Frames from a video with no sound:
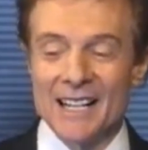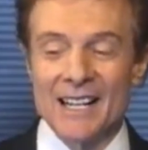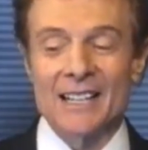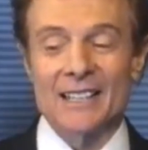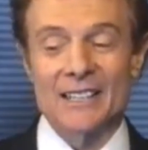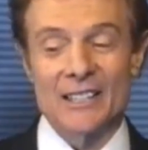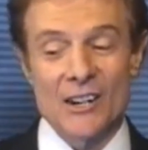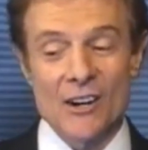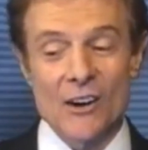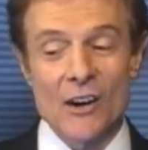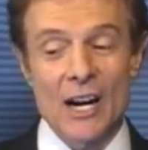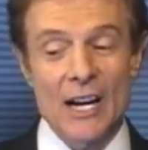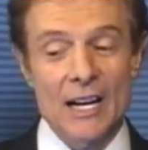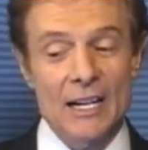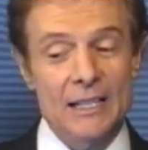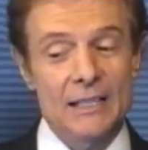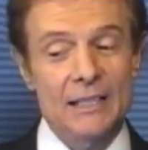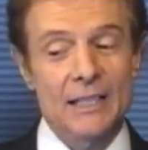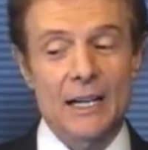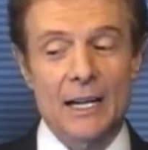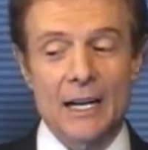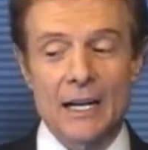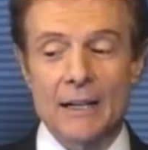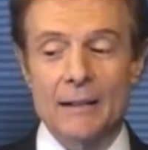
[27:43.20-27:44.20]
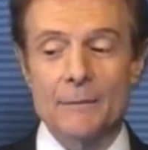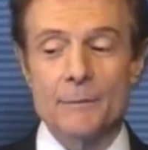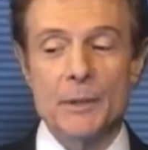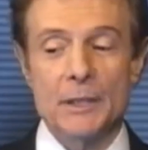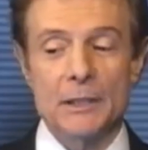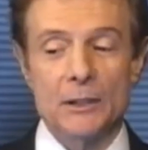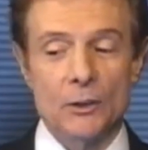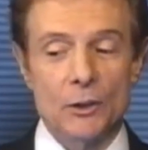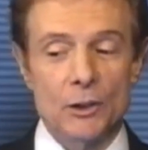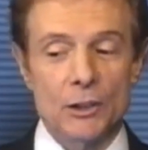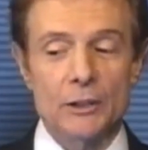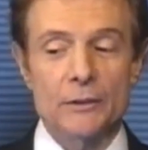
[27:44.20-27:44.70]
No, I've
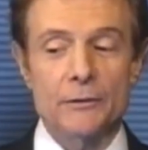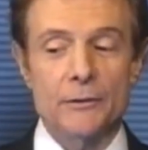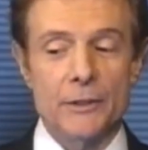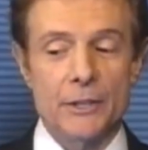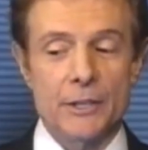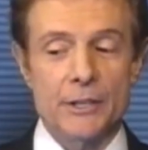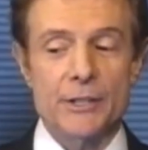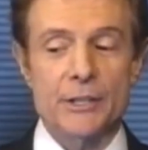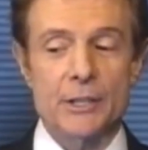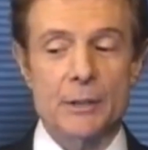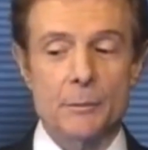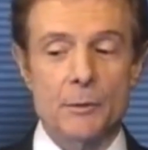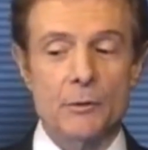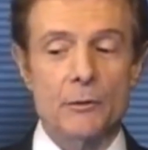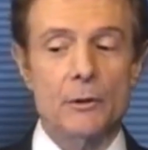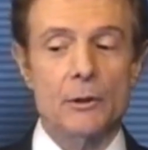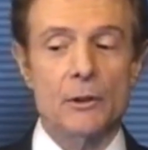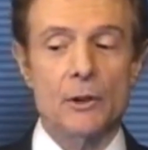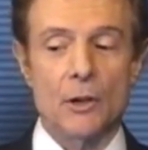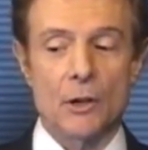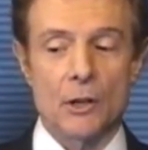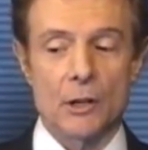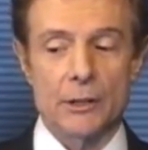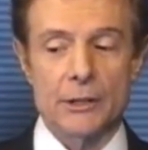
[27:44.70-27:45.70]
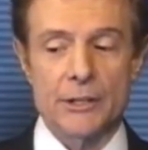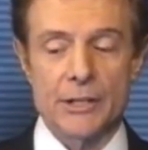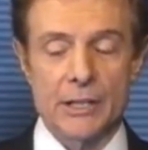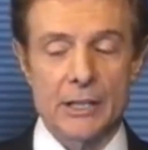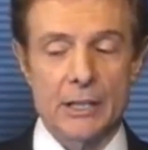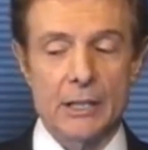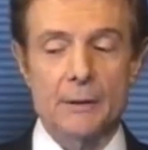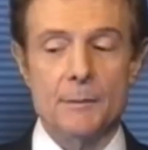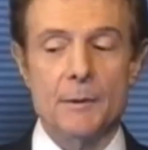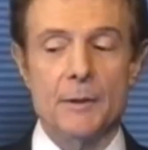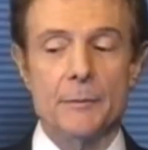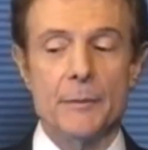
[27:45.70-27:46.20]
been looking for this number a long
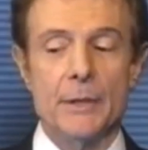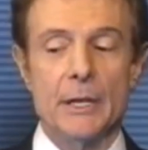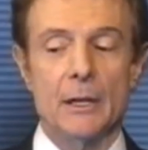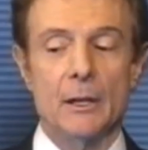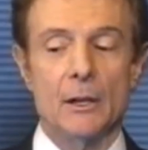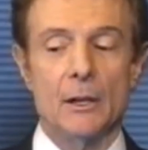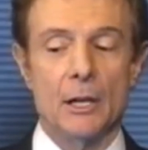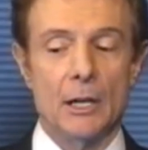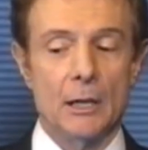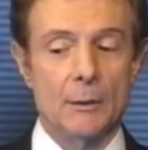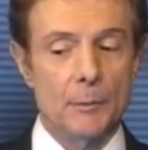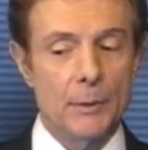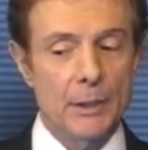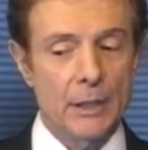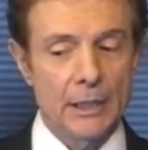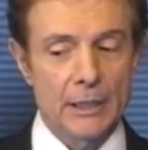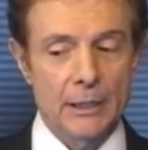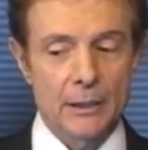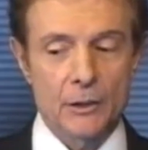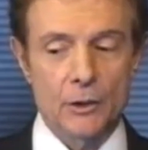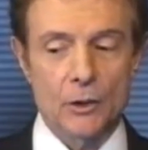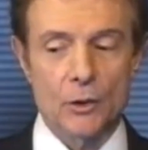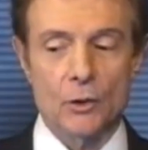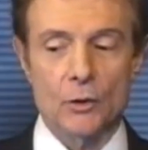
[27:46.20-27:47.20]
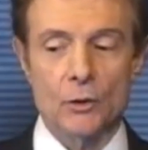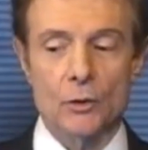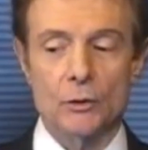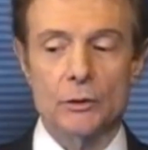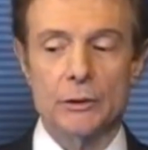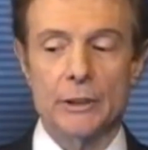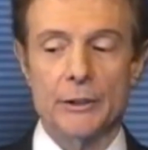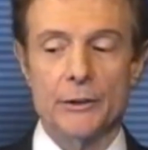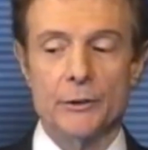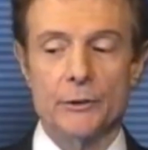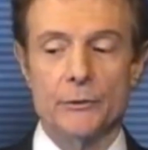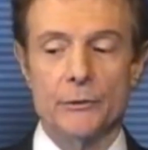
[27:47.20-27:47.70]
time. I've made a lot of money in gold.
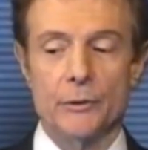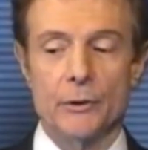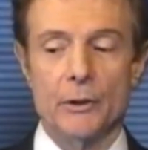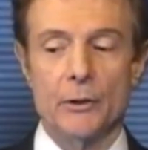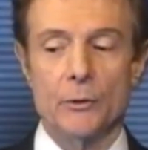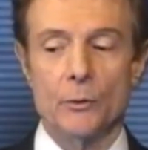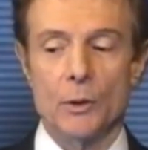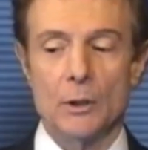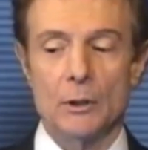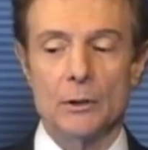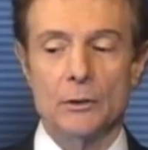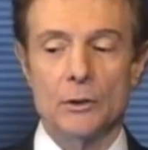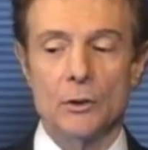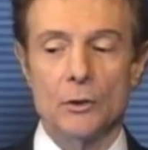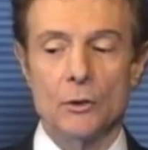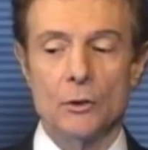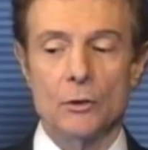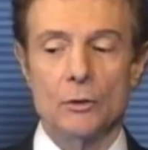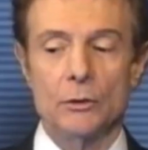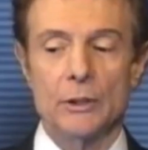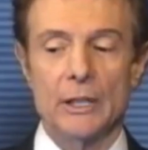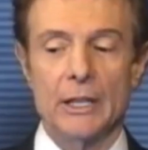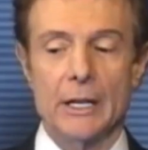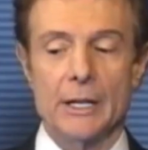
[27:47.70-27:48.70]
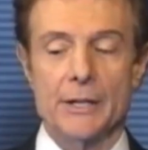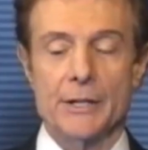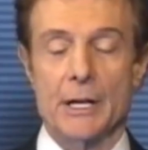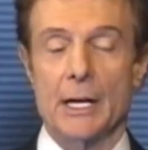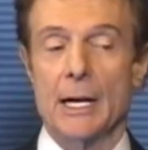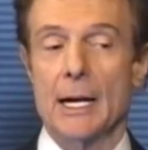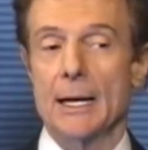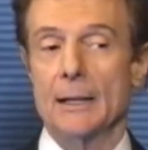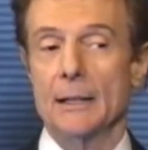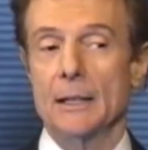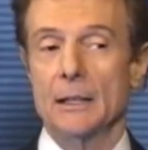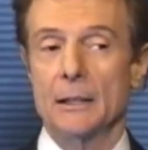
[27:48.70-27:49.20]
I do very well in gold. It is a
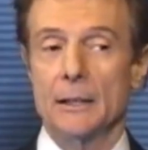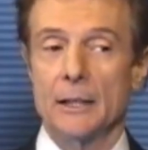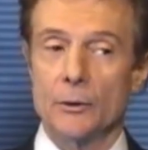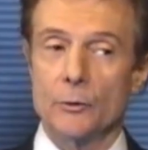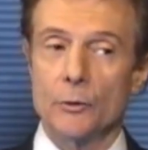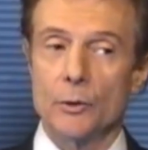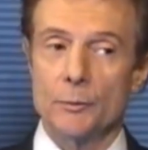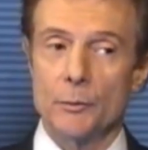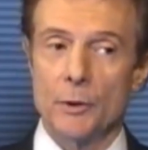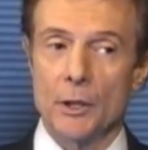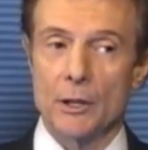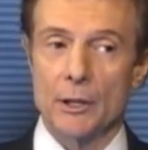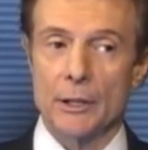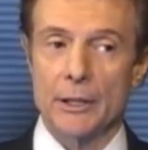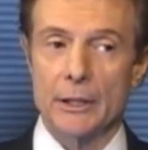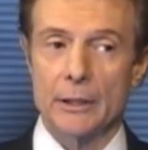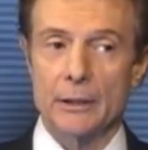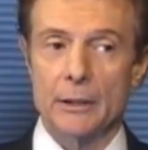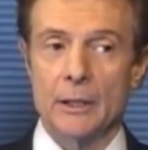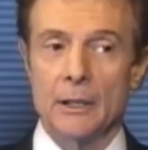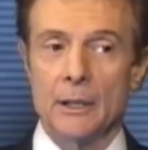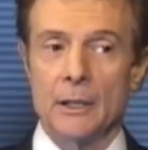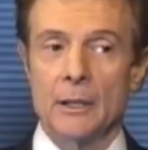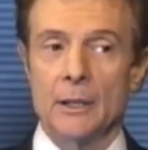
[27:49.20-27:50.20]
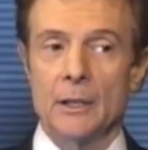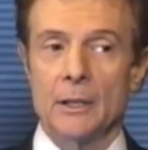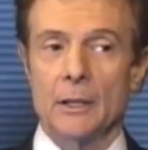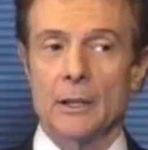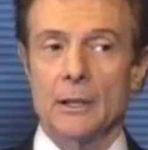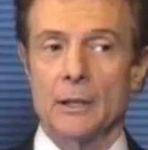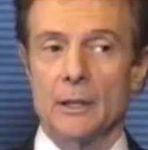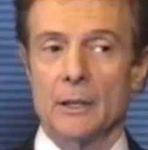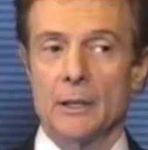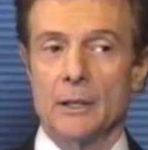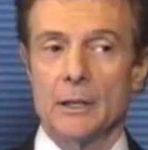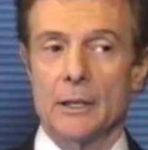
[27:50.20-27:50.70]
highly liquid market.
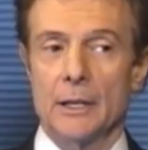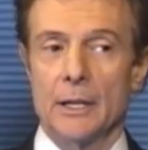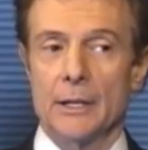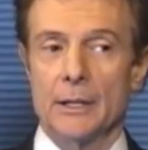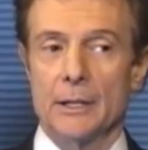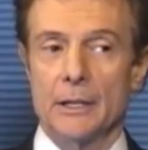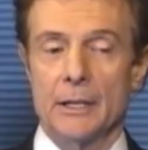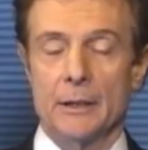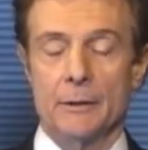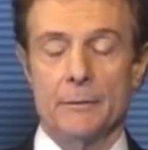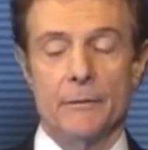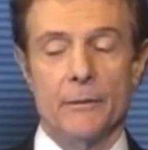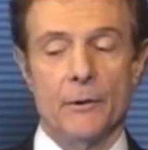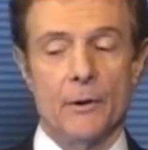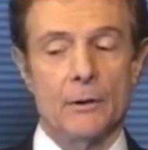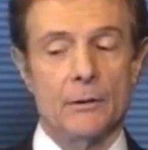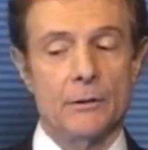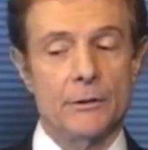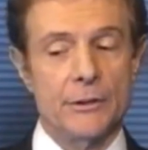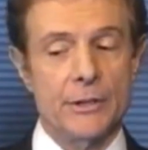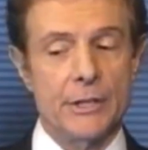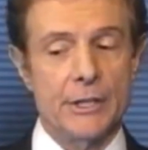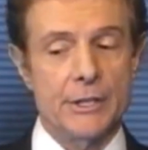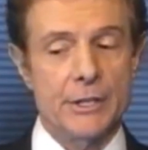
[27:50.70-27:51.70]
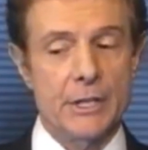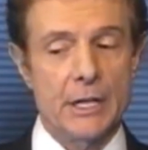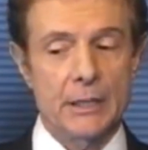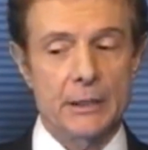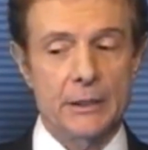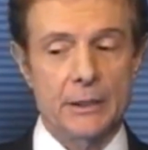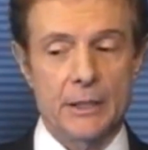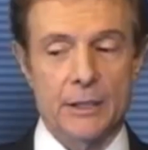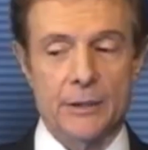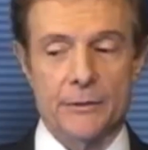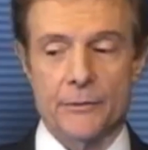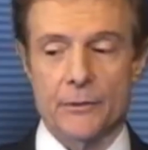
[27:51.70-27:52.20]
It follows these
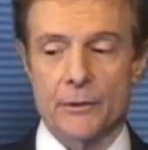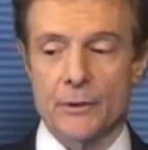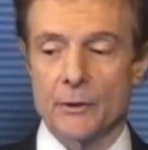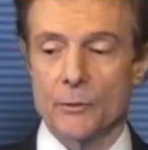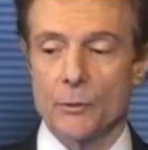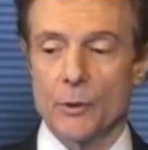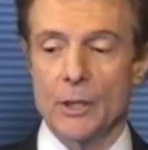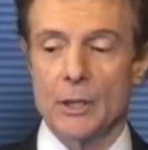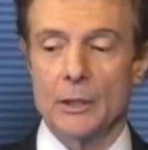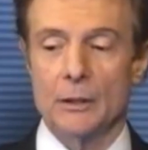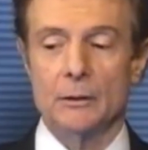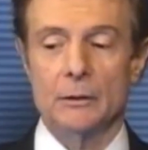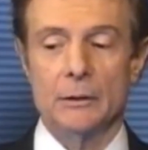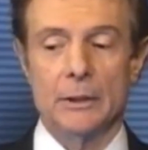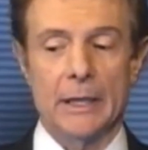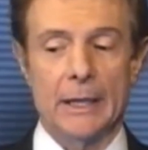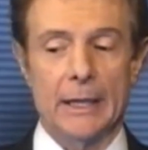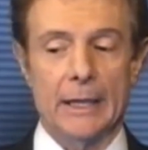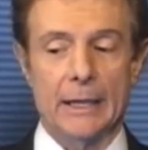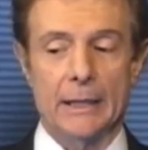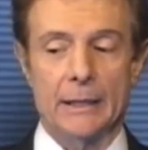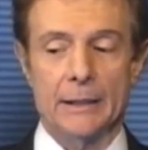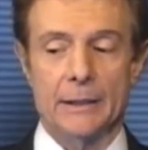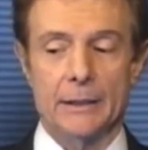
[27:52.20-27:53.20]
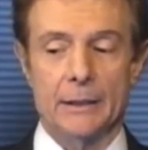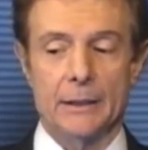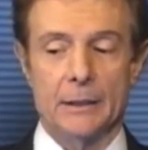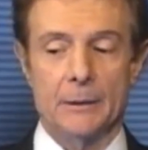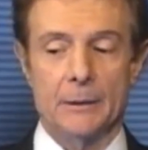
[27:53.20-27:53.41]
techniques very well, and